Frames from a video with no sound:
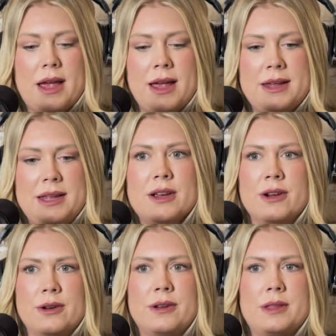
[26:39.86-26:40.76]
I
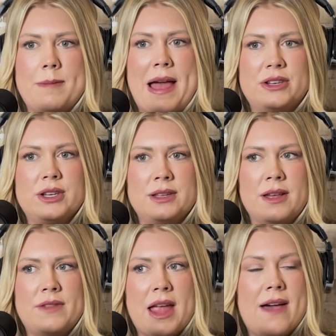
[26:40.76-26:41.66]
hear the passion and love
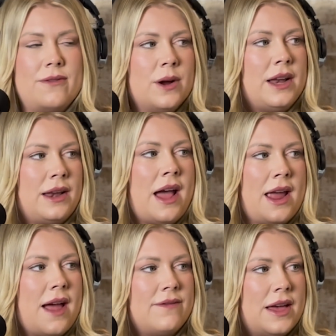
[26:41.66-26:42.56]
they have for it, and I
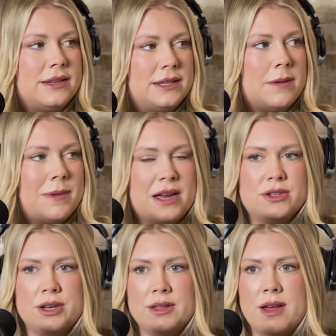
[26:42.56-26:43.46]
have that same
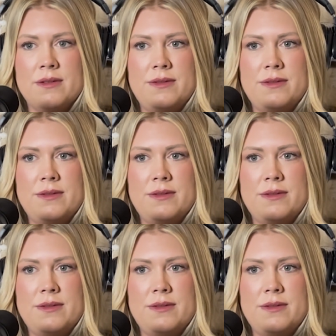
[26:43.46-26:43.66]
passion and love.